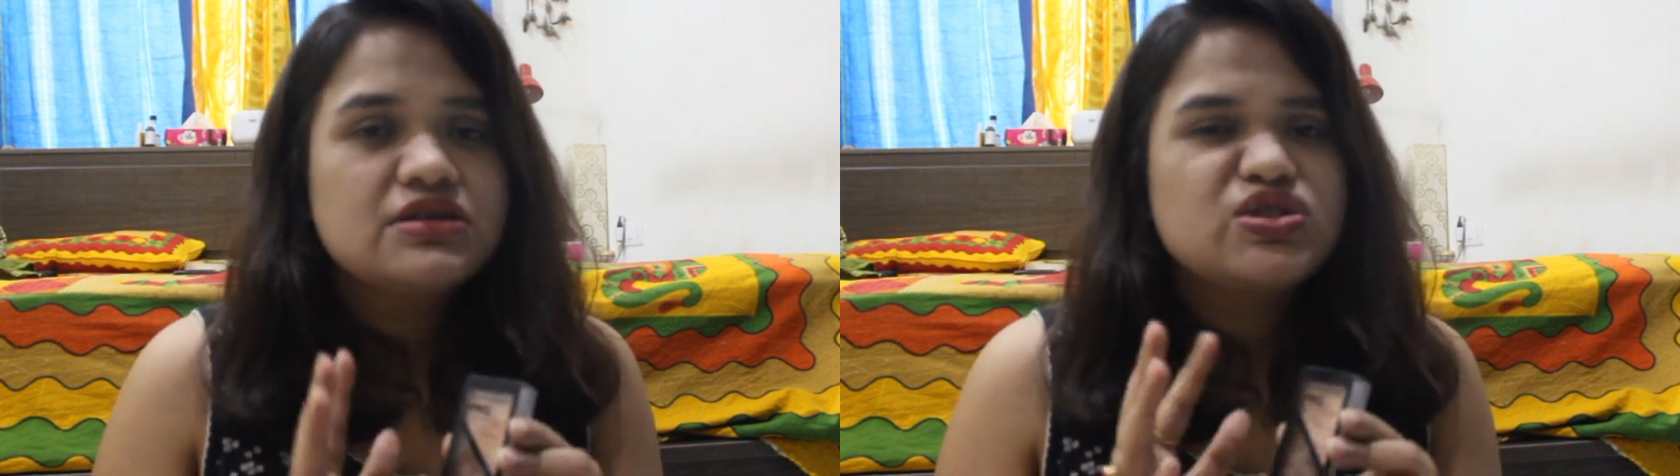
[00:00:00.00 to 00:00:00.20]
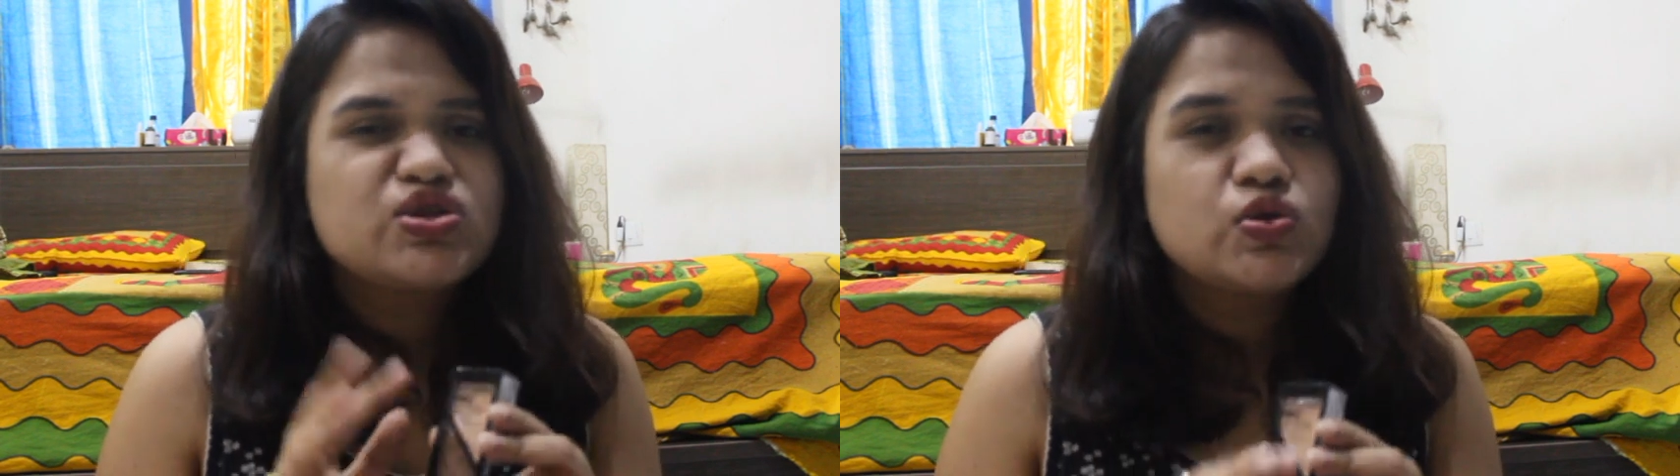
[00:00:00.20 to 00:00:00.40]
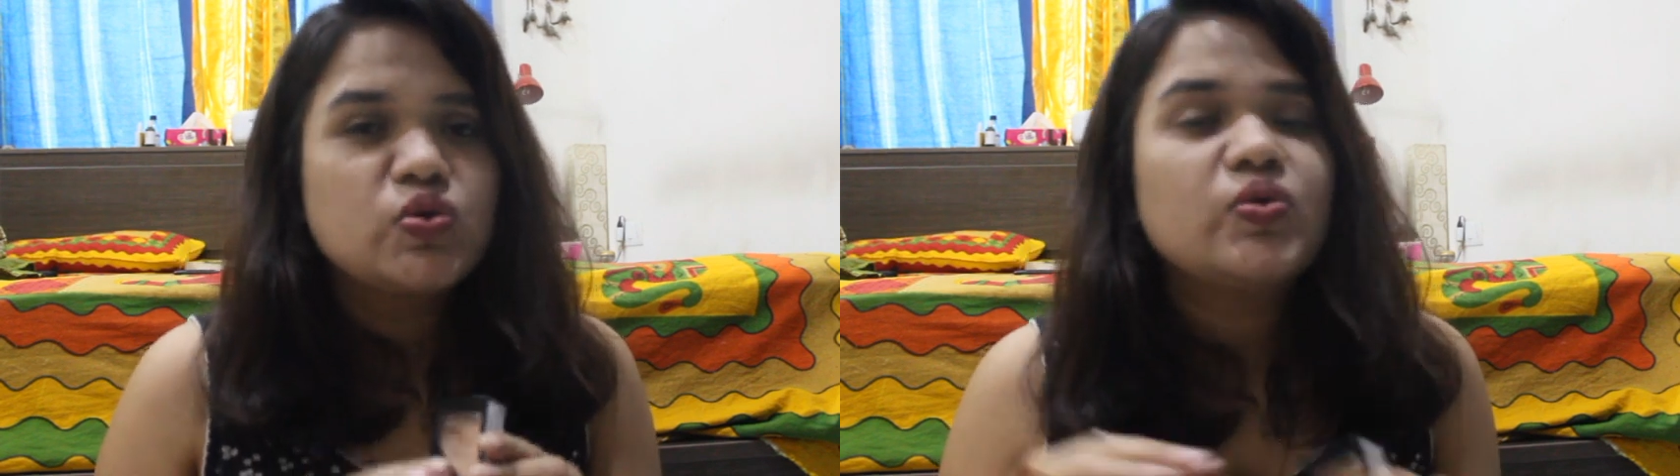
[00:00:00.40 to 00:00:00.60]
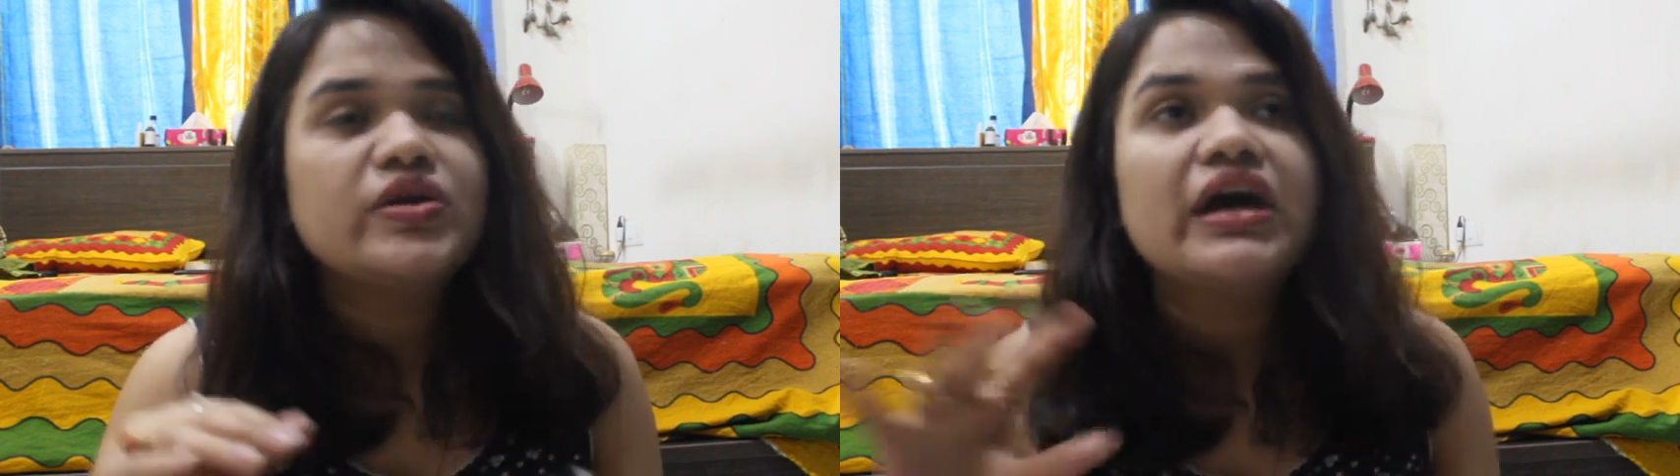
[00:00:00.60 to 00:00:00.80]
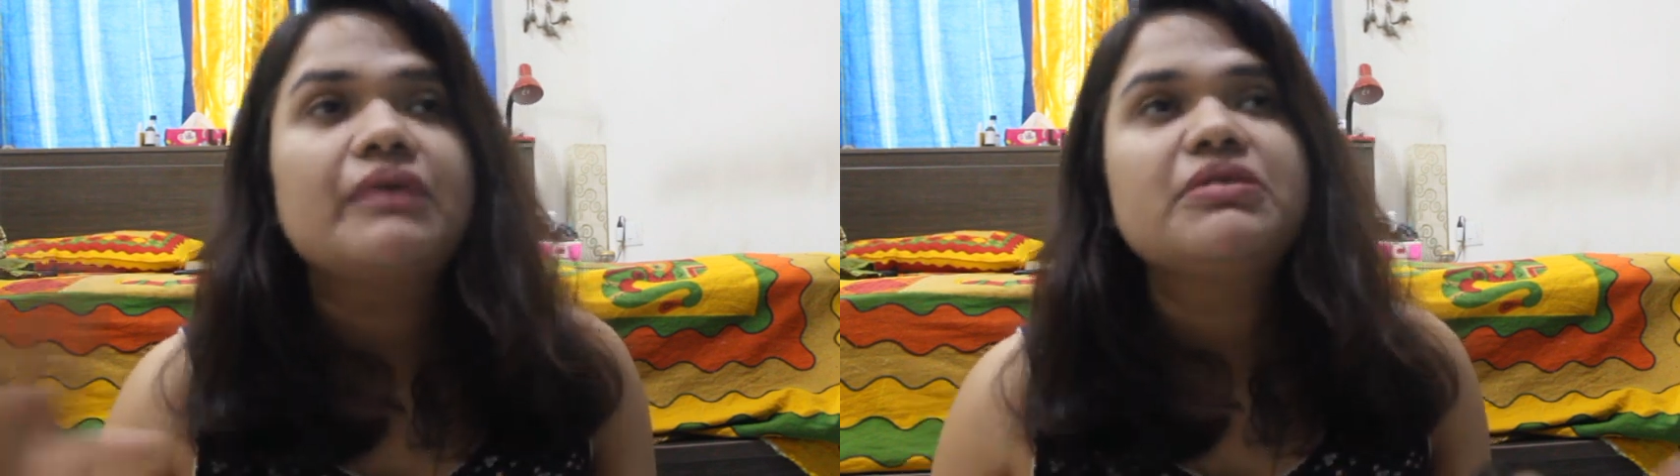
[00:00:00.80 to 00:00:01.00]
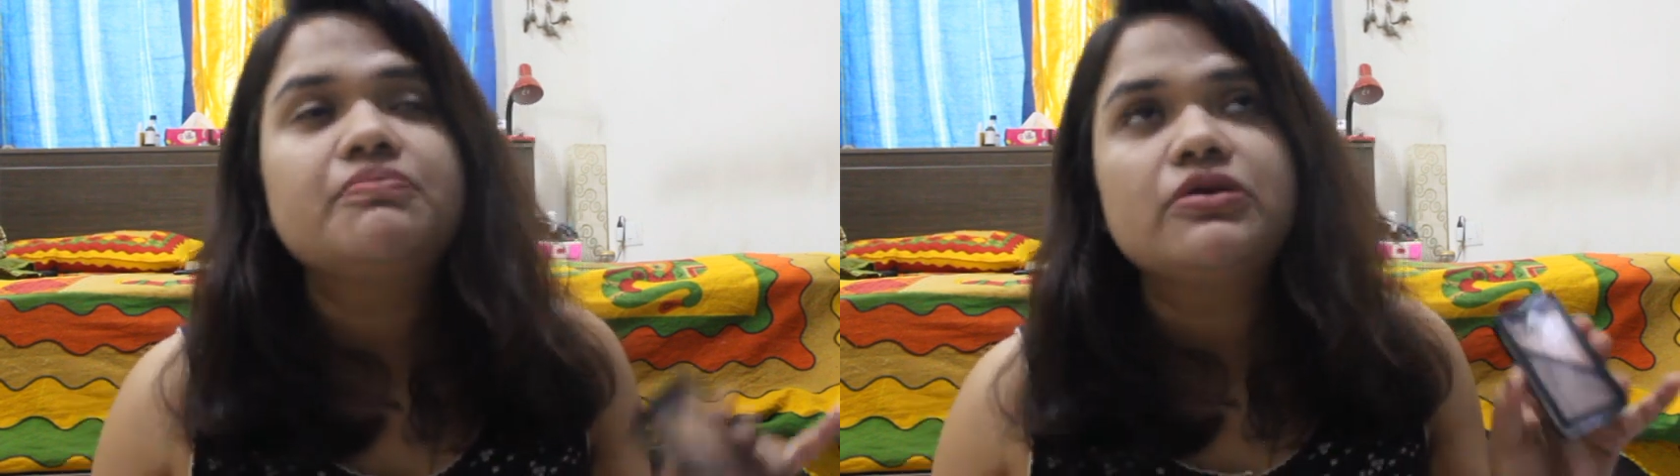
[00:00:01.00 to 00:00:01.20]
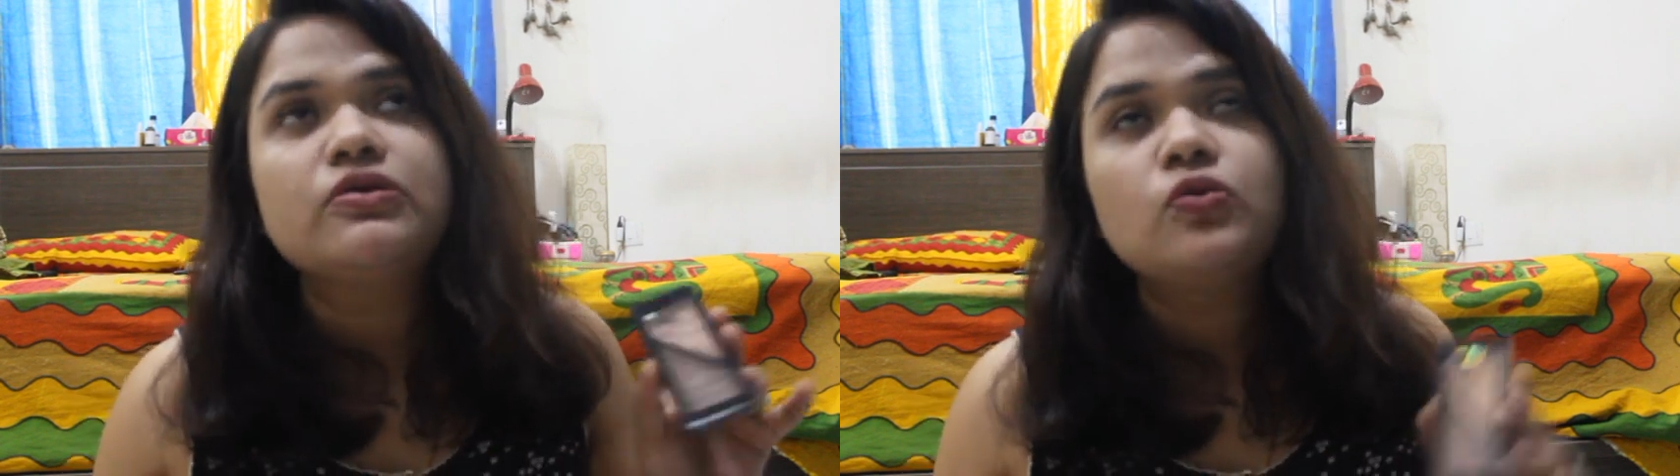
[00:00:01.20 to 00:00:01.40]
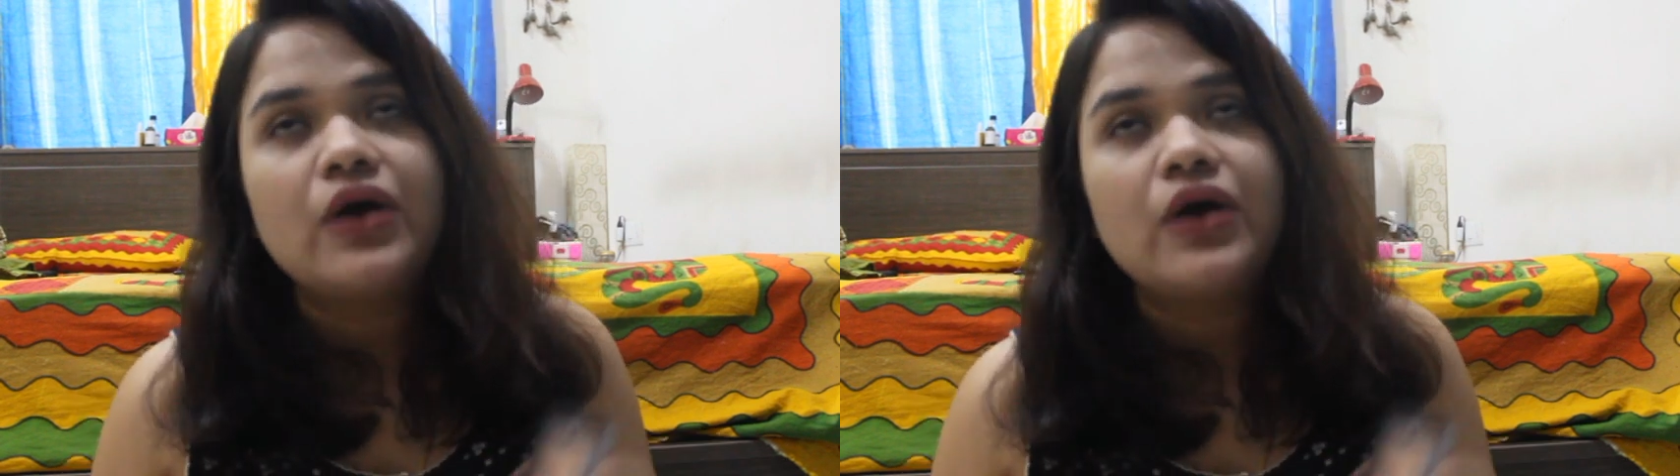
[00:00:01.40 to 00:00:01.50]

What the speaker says: So yeah, people who